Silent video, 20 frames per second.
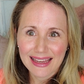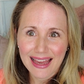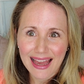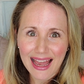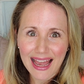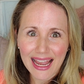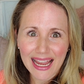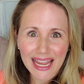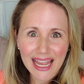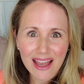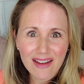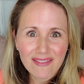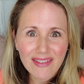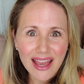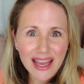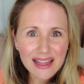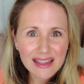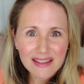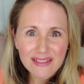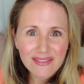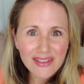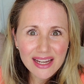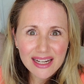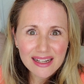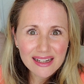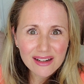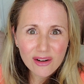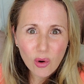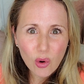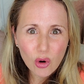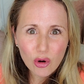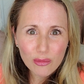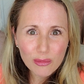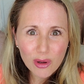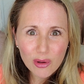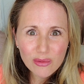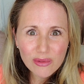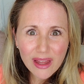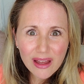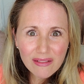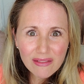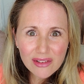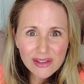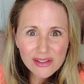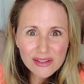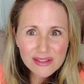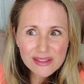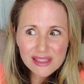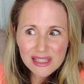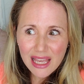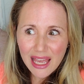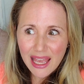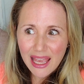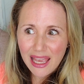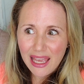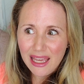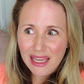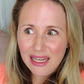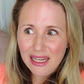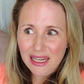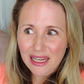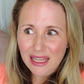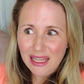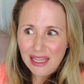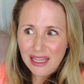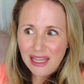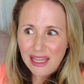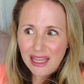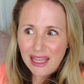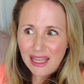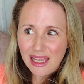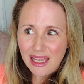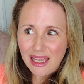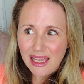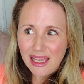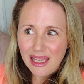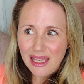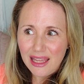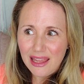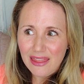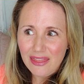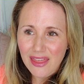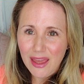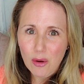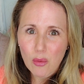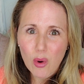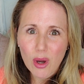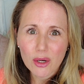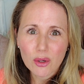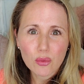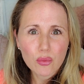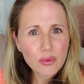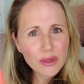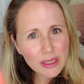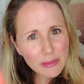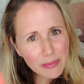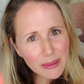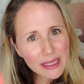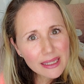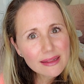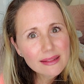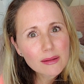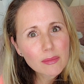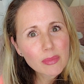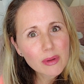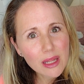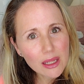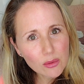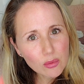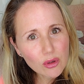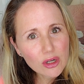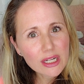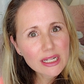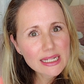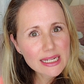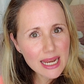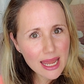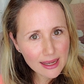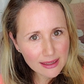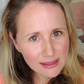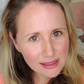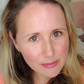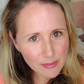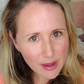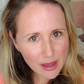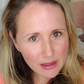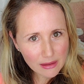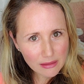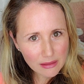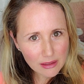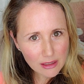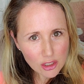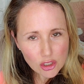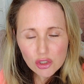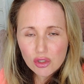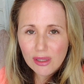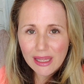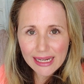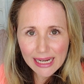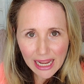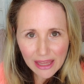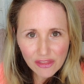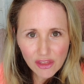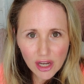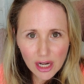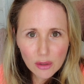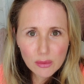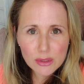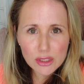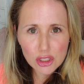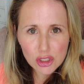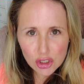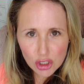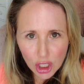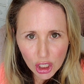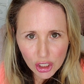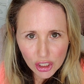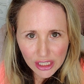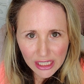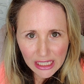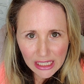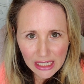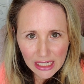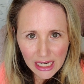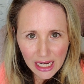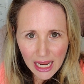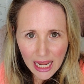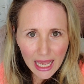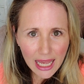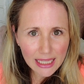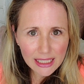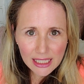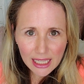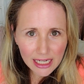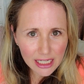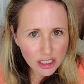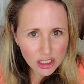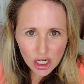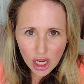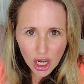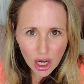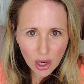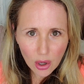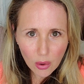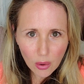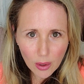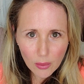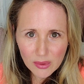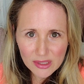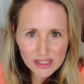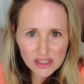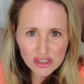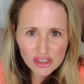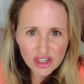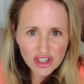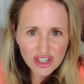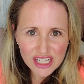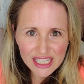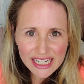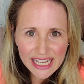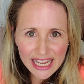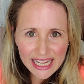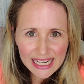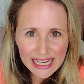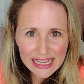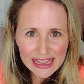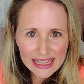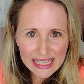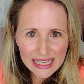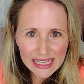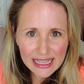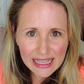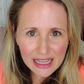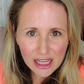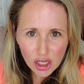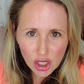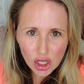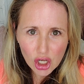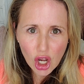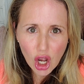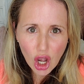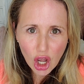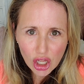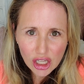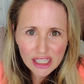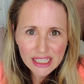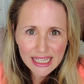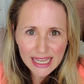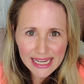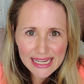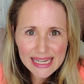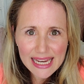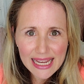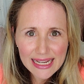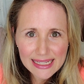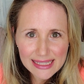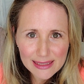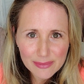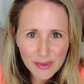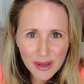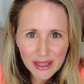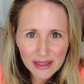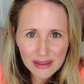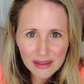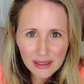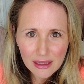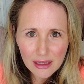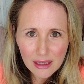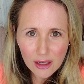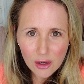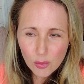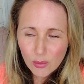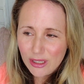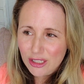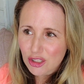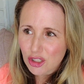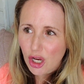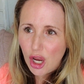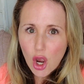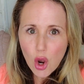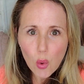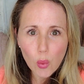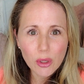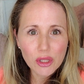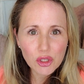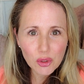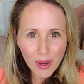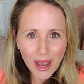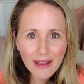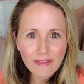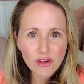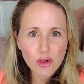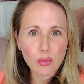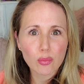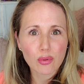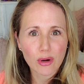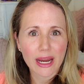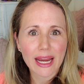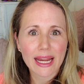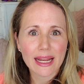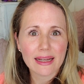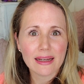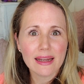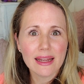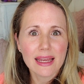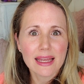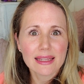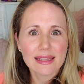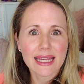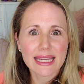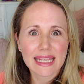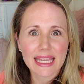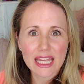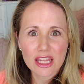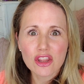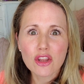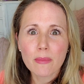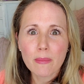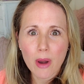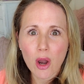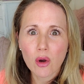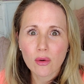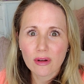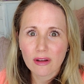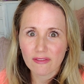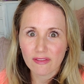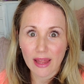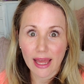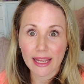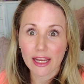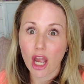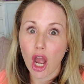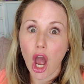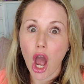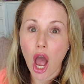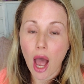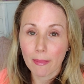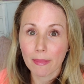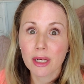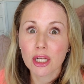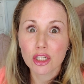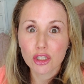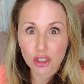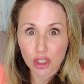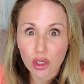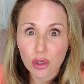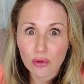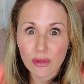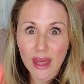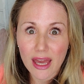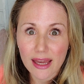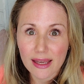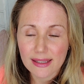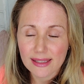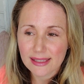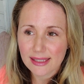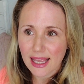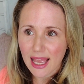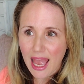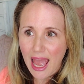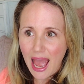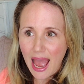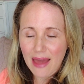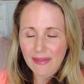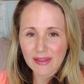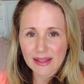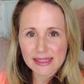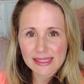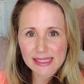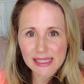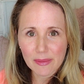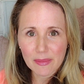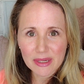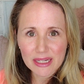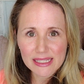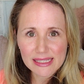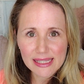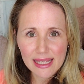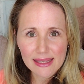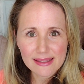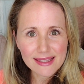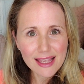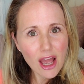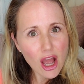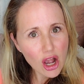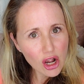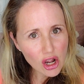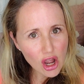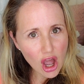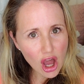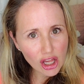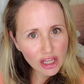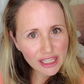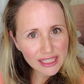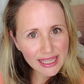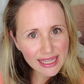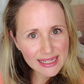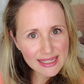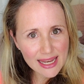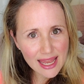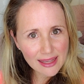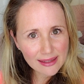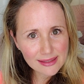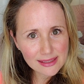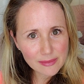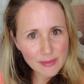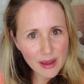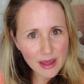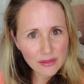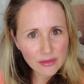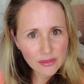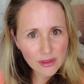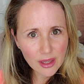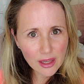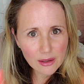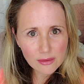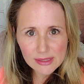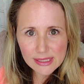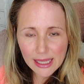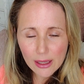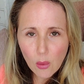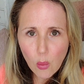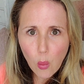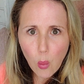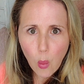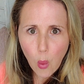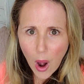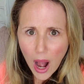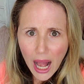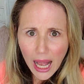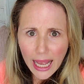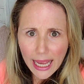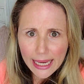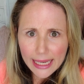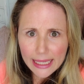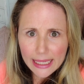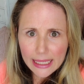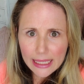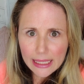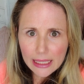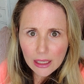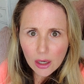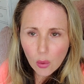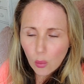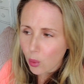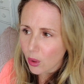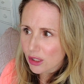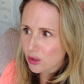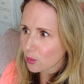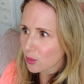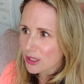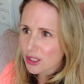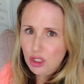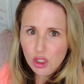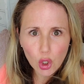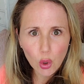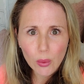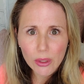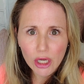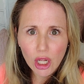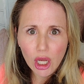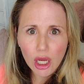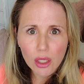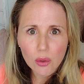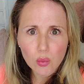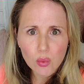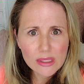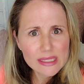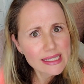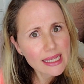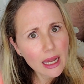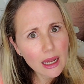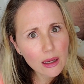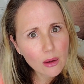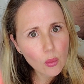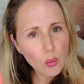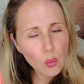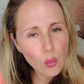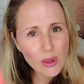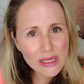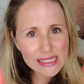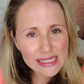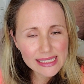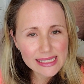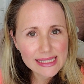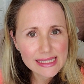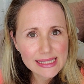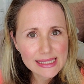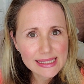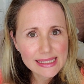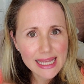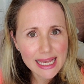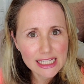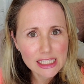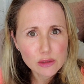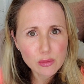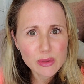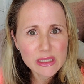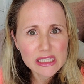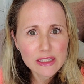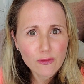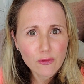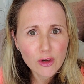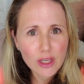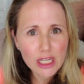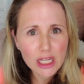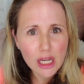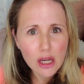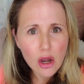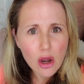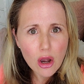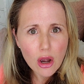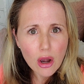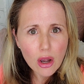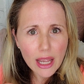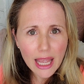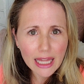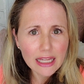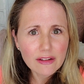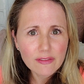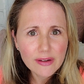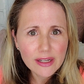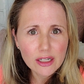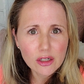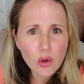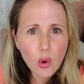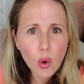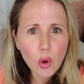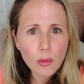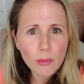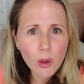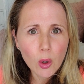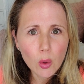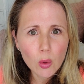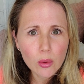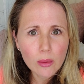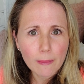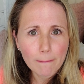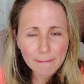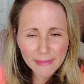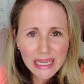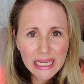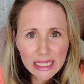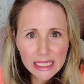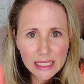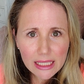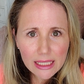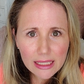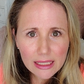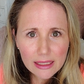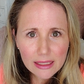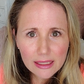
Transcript: I have elevated hormone levels, and they want to repeat the blood work next month. So like, I thought I was starting, and like, no, I wasn't starting anything. Call again next month. Which, when you have your brain like in the mode of like, oh, I'm gonna do this, and then somebody says, call again next month, it was like, why? What's going on? What is that? What does that specific elevated hormone mean?